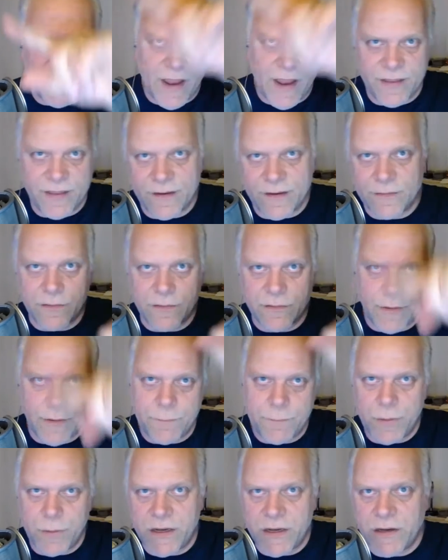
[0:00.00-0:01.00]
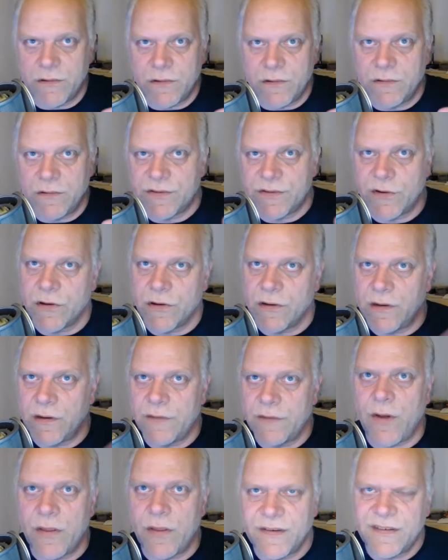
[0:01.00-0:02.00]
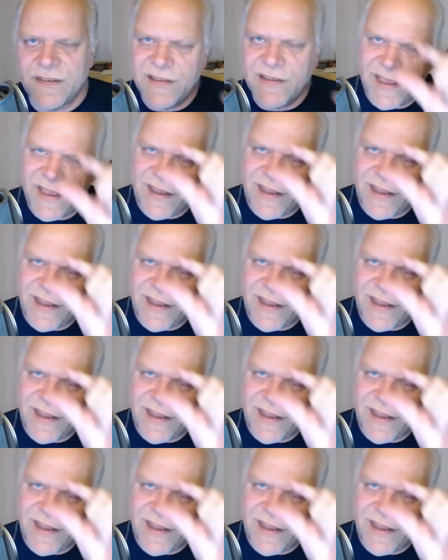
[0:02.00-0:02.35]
with like this great big huge circle of all these